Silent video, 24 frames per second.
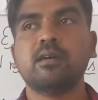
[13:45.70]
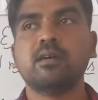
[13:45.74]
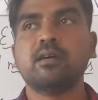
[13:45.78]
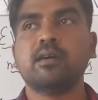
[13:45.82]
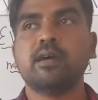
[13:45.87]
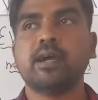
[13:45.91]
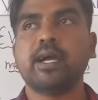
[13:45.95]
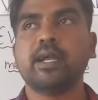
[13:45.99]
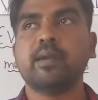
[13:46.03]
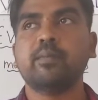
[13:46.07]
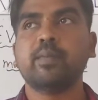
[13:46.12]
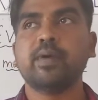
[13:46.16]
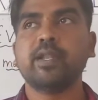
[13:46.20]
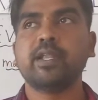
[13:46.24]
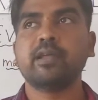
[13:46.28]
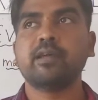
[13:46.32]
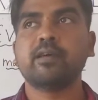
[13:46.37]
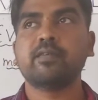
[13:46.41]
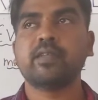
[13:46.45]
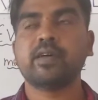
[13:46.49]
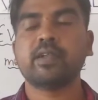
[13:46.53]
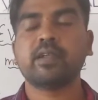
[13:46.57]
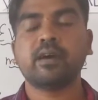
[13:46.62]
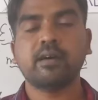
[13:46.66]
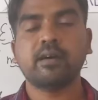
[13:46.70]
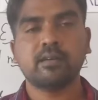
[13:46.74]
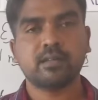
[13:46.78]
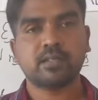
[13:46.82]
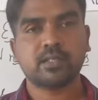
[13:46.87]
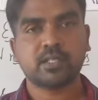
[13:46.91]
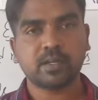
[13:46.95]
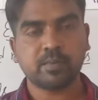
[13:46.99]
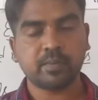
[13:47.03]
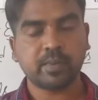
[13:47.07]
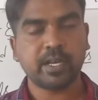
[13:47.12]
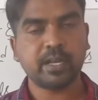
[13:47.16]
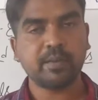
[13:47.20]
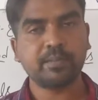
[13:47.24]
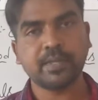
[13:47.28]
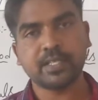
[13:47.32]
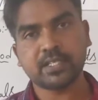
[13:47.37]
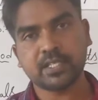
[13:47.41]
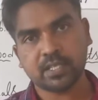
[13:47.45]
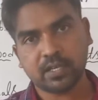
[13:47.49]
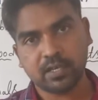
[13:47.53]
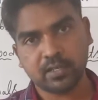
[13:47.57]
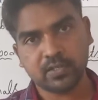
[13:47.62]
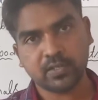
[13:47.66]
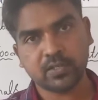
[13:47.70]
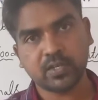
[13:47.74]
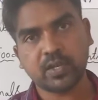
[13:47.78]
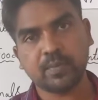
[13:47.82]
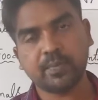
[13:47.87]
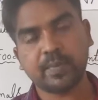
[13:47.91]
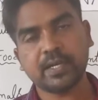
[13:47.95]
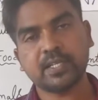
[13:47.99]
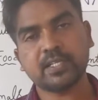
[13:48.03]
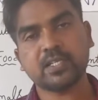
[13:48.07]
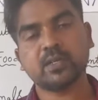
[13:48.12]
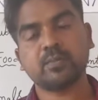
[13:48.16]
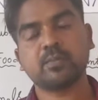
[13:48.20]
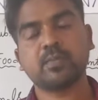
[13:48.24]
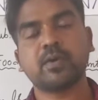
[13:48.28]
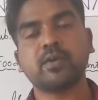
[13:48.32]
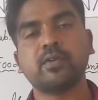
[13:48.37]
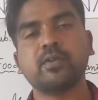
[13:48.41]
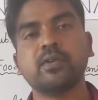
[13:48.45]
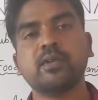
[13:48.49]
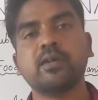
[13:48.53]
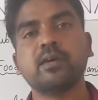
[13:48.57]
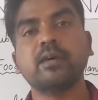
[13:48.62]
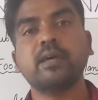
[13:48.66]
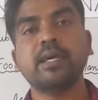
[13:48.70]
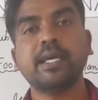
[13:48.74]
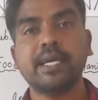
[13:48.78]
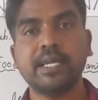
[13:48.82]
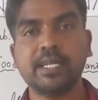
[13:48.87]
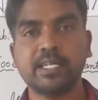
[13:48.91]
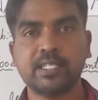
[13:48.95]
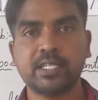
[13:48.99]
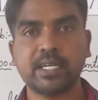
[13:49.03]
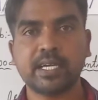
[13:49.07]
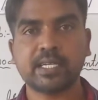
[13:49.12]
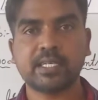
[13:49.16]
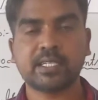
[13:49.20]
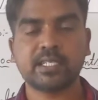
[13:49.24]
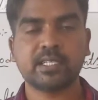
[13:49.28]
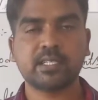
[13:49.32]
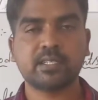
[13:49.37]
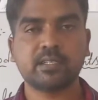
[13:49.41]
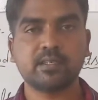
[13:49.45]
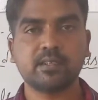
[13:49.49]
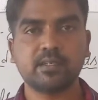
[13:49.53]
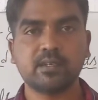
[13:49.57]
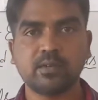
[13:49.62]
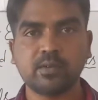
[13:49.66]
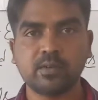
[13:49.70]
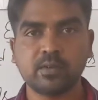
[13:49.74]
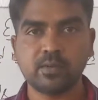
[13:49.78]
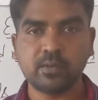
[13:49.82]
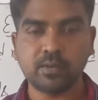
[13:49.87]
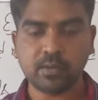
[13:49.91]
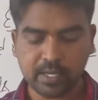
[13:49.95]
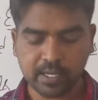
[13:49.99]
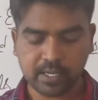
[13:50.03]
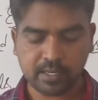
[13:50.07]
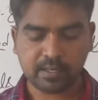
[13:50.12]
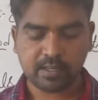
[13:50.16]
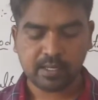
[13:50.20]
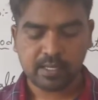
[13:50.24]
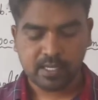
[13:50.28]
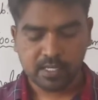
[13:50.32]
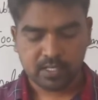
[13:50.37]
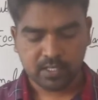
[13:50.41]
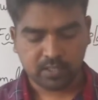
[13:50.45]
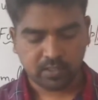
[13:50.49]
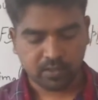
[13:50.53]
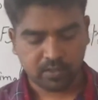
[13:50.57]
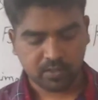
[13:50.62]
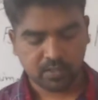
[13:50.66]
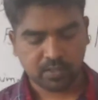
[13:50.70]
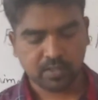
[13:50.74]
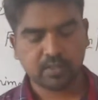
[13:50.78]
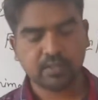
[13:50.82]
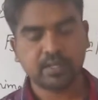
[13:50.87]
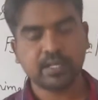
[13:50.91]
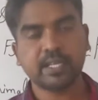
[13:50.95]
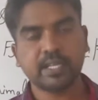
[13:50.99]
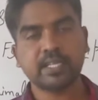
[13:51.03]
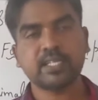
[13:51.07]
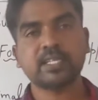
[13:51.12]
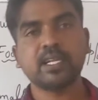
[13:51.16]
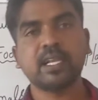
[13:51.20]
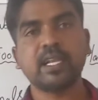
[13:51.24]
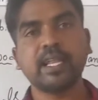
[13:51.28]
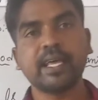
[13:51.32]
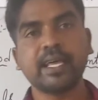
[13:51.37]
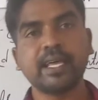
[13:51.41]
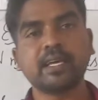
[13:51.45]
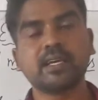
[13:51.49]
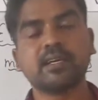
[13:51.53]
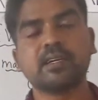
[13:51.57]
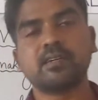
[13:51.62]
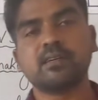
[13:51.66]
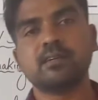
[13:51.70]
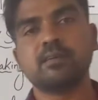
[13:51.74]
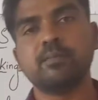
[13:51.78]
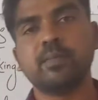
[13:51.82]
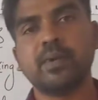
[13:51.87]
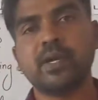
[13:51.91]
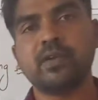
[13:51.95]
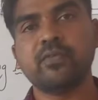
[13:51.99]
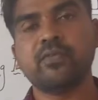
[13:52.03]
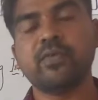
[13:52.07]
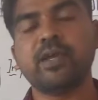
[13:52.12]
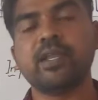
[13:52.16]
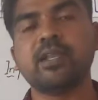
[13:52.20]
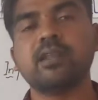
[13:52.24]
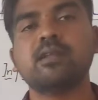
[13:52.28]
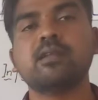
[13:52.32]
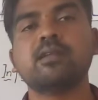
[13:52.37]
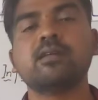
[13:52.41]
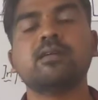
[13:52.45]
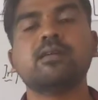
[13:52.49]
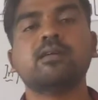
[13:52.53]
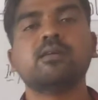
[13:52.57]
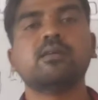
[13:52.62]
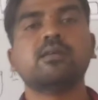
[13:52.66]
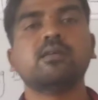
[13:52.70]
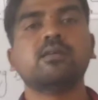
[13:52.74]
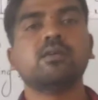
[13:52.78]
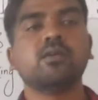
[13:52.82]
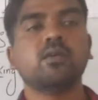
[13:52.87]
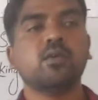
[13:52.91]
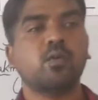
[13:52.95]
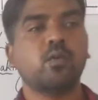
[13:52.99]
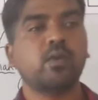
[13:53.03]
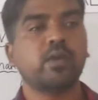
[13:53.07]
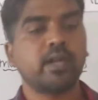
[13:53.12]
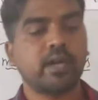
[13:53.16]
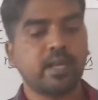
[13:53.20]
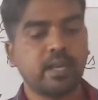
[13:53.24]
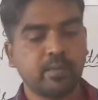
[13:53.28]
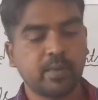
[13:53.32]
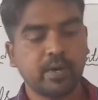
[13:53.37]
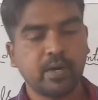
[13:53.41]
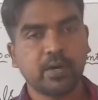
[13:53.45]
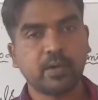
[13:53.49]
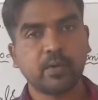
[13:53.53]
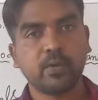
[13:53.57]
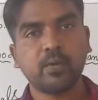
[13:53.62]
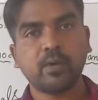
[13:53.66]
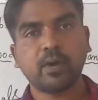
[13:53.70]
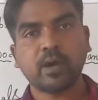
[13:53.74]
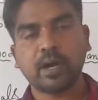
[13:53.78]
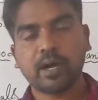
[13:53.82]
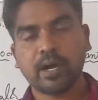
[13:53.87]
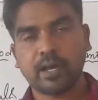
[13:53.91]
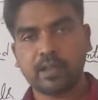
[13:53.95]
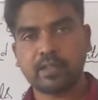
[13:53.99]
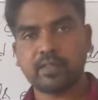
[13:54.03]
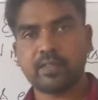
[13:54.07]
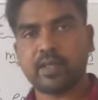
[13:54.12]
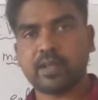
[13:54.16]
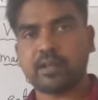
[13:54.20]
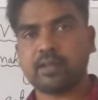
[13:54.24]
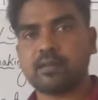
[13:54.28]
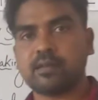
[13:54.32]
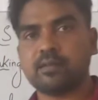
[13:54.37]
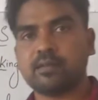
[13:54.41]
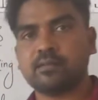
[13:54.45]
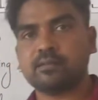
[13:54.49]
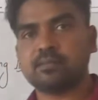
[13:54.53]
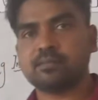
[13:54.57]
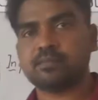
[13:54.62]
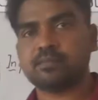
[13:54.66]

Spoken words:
And many other some animals also depends upon insects. Okay, so there is a link between one animal to another,